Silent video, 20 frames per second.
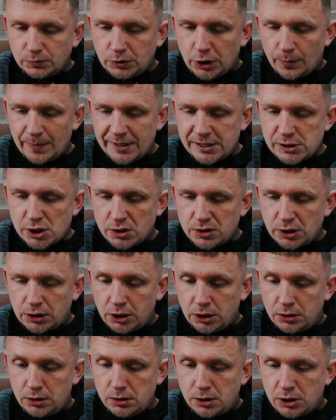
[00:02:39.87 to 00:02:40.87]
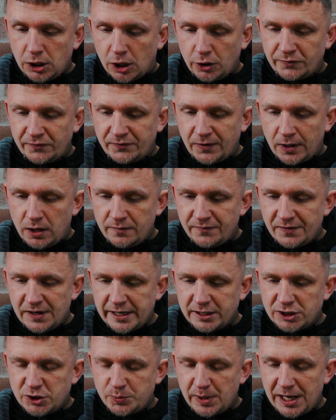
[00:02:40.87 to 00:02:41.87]
Comments on the Codfather
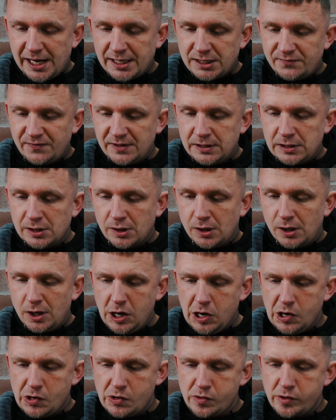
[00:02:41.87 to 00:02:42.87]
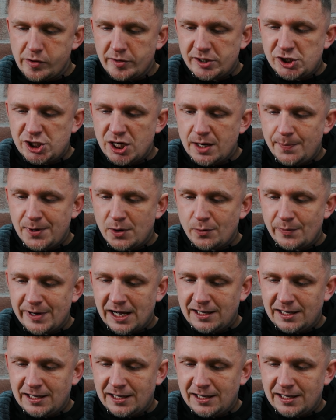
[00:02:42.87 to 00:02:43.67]
Express video with Chippy we